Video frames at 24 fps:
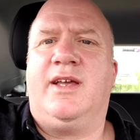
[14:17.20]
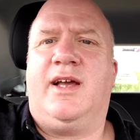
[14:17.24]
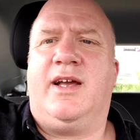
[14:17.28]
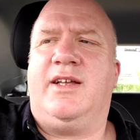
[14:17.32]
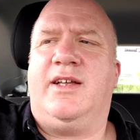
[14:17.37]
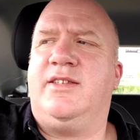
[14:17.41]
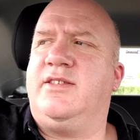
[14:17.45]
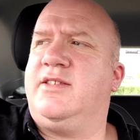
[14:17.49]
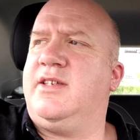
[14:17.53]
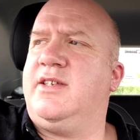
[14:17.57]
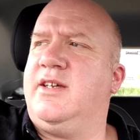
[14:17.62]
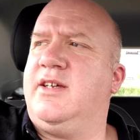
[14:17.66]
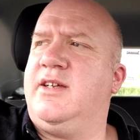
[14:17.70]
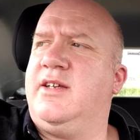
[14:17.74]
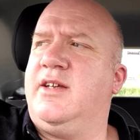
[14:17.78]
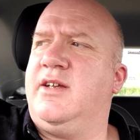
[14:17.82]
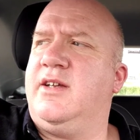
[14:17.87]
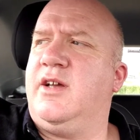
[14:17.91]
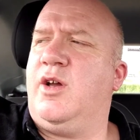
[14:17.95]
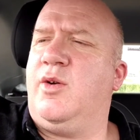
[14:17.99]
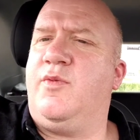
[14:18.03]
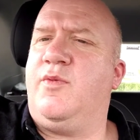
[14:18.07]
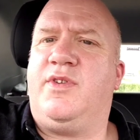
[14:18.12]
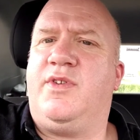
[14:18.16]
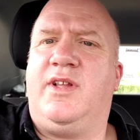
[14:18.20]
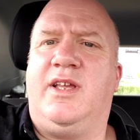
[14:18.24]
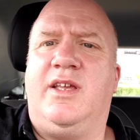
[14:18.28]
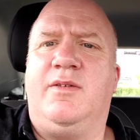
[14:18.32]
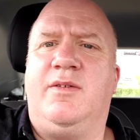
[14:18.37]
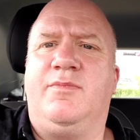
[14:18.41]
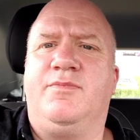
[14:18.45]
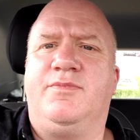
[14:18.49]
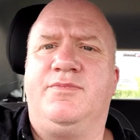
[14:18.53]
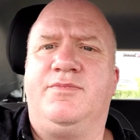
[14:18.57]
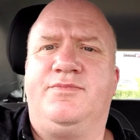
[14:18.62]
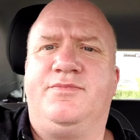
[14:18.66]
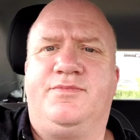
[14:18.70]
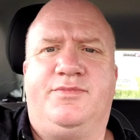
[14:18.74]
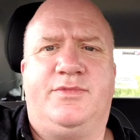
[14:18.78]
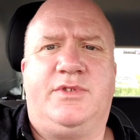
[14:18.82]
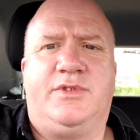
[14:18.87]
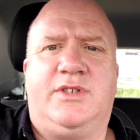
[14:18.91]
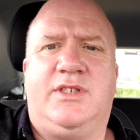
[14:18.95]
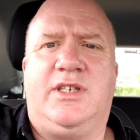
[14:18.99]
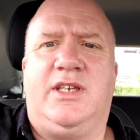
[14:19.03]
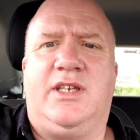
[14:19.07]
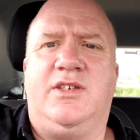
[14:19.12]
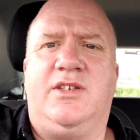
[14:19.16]
and uh, hopefully
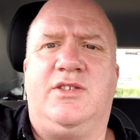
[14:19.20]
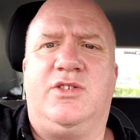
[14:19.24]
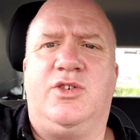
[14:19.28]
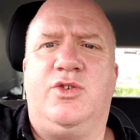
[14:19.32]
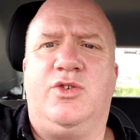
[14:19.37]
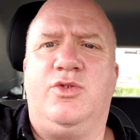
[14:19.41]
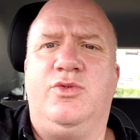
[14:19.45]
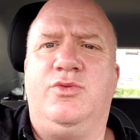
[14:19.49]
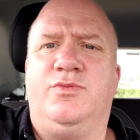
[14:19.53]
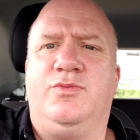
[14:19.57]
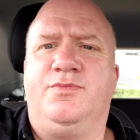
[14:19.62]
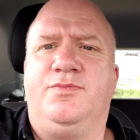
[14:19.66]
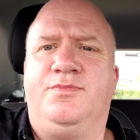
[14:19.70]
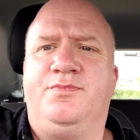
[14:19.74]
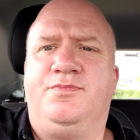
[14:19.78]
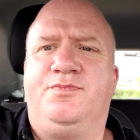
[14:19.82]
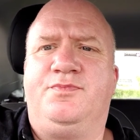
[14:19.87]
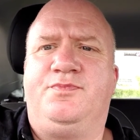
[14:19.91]
see you soon.